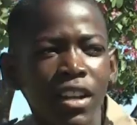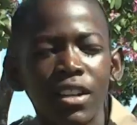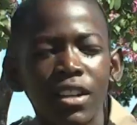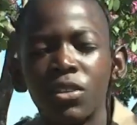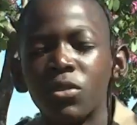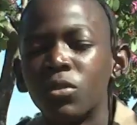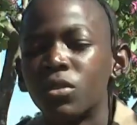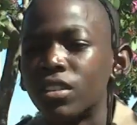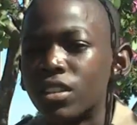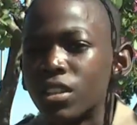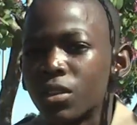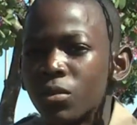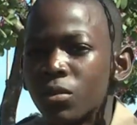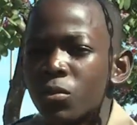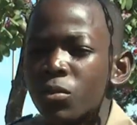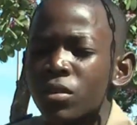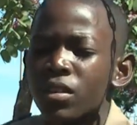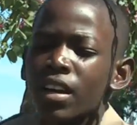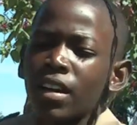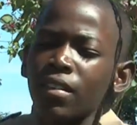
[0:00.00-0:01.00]
that Unity
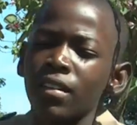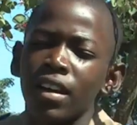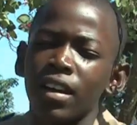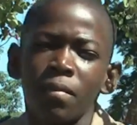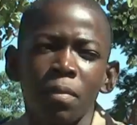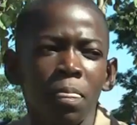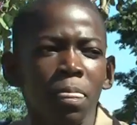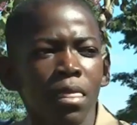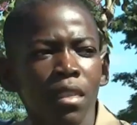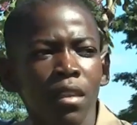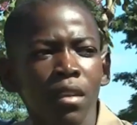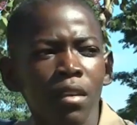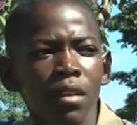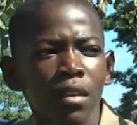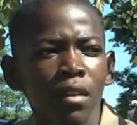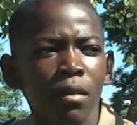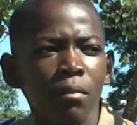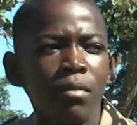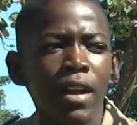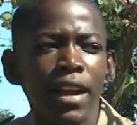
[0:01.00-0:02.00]
would have
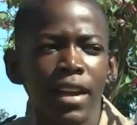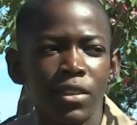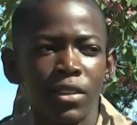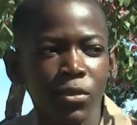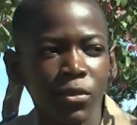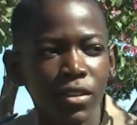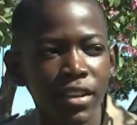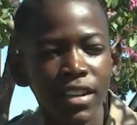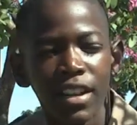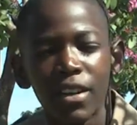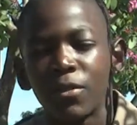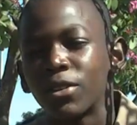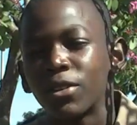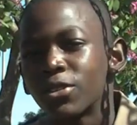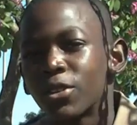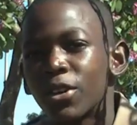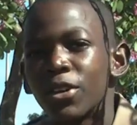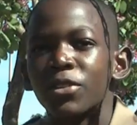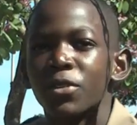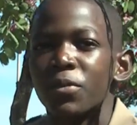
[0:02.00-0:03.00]
bread student that
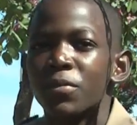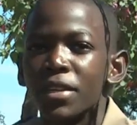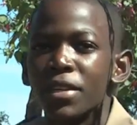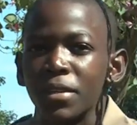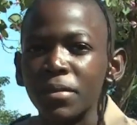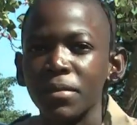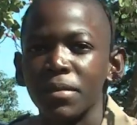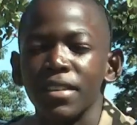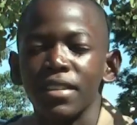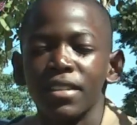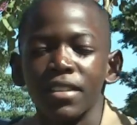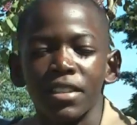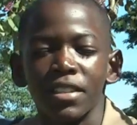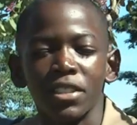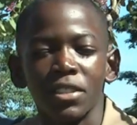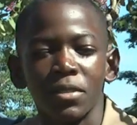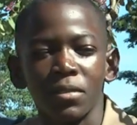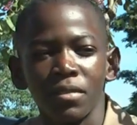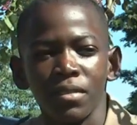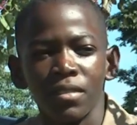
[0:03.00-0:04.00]
was going to beat me in,
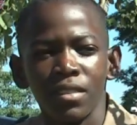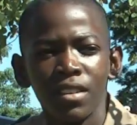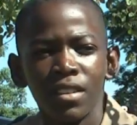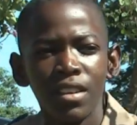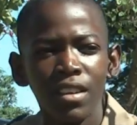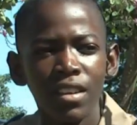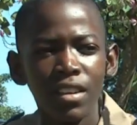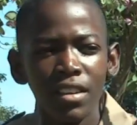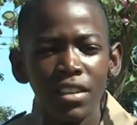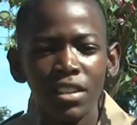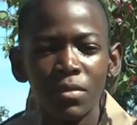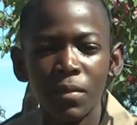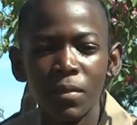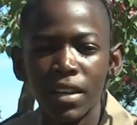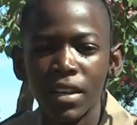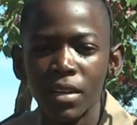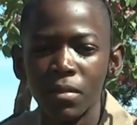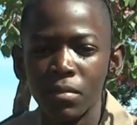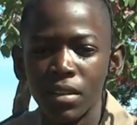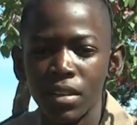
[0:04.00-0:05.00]
in, in the
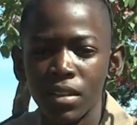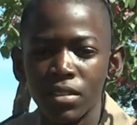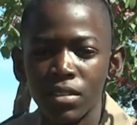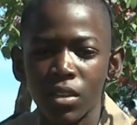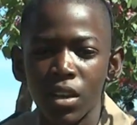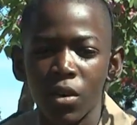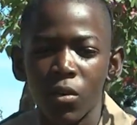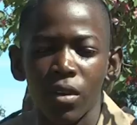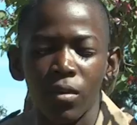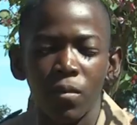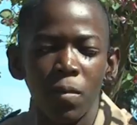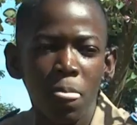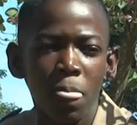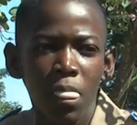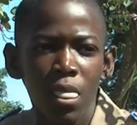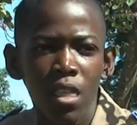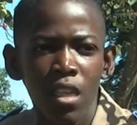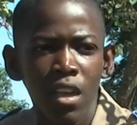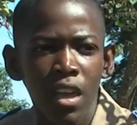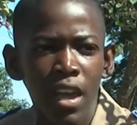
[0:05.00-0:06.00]
spelling bee. So
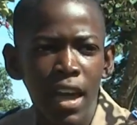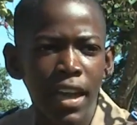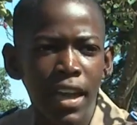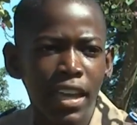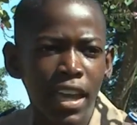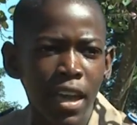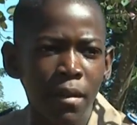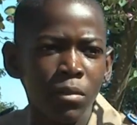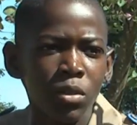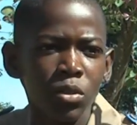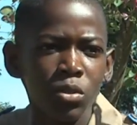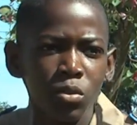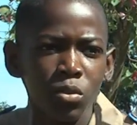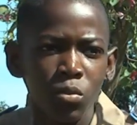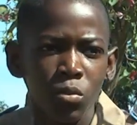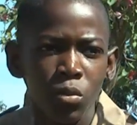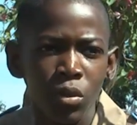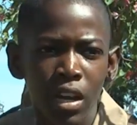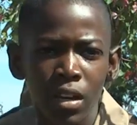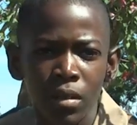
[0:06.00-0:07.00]
I, came to
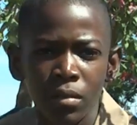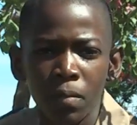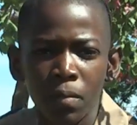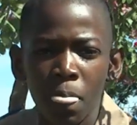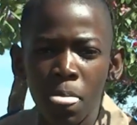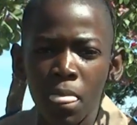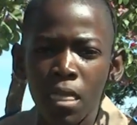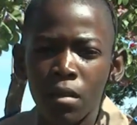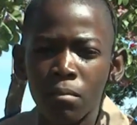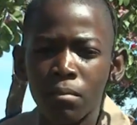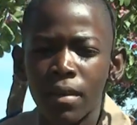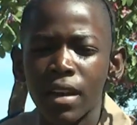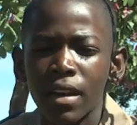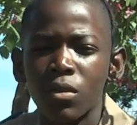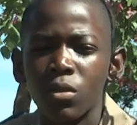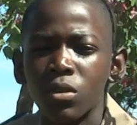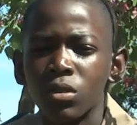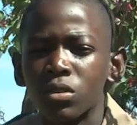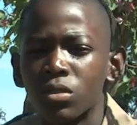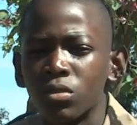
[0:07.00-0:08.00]
school and my
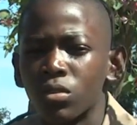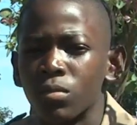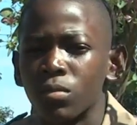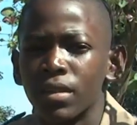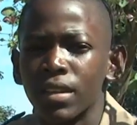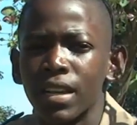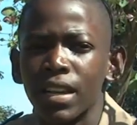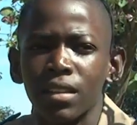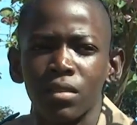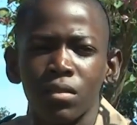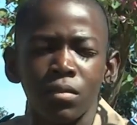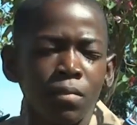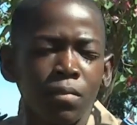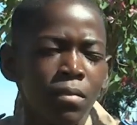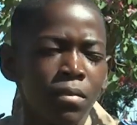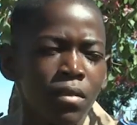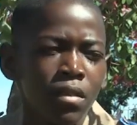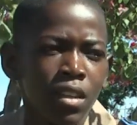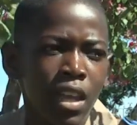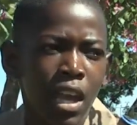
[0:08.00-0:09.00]
coach told me that
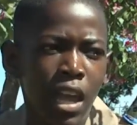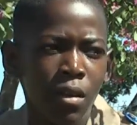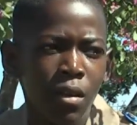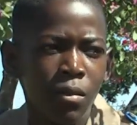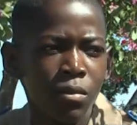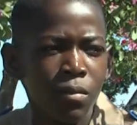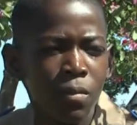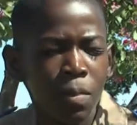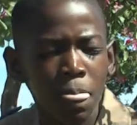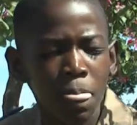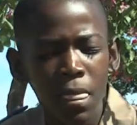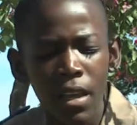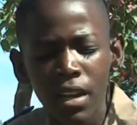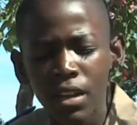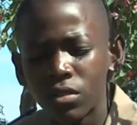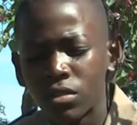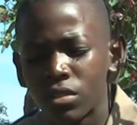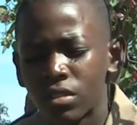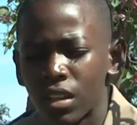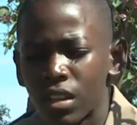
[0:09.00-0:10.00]
I,
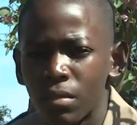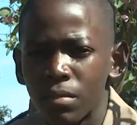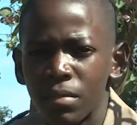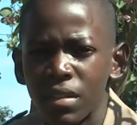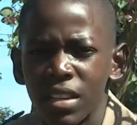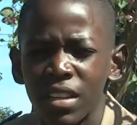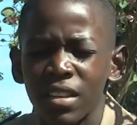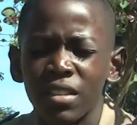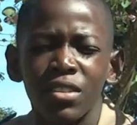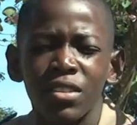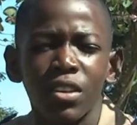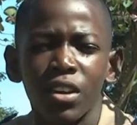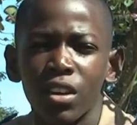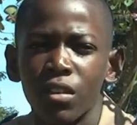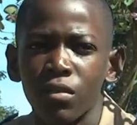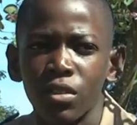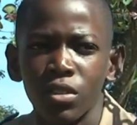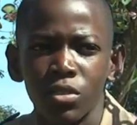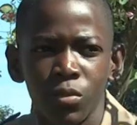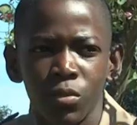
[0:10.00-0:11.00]
I should not be
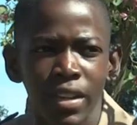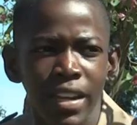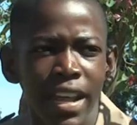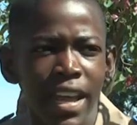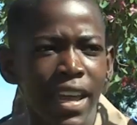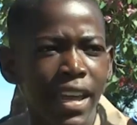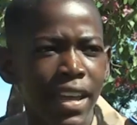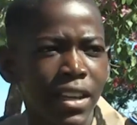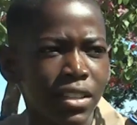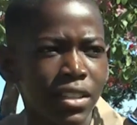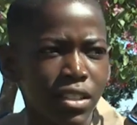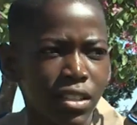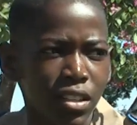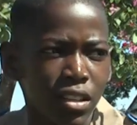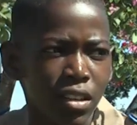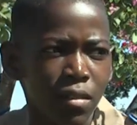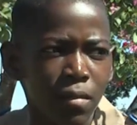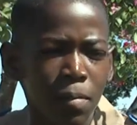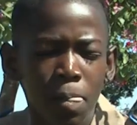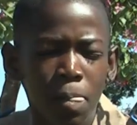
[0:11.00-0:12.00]
nervous. When I
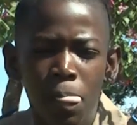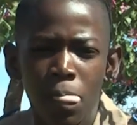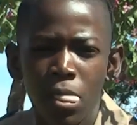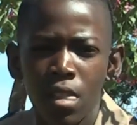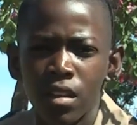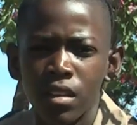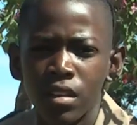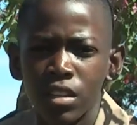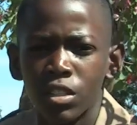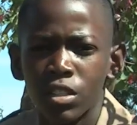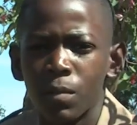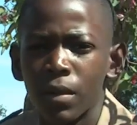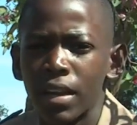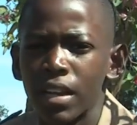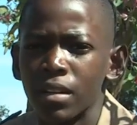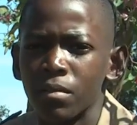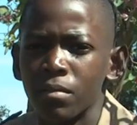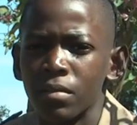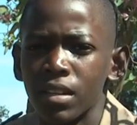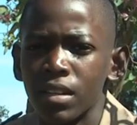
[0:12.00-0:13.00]
entered the
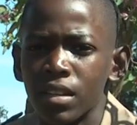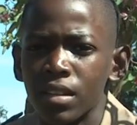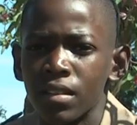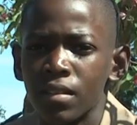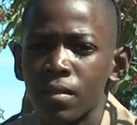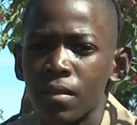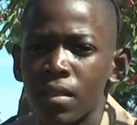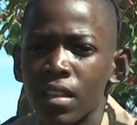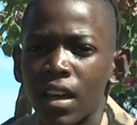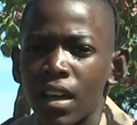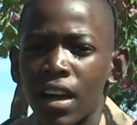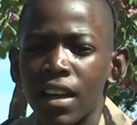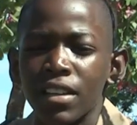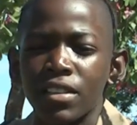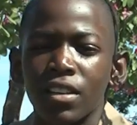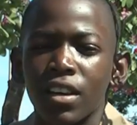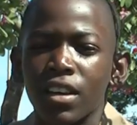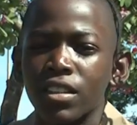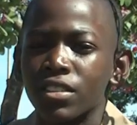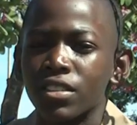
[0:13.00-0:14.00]
spelling bee, I
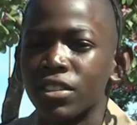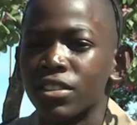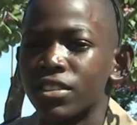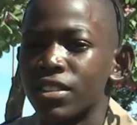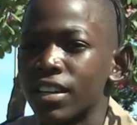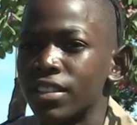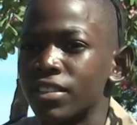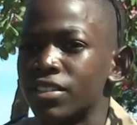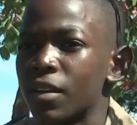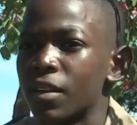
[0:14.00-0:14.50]
saw children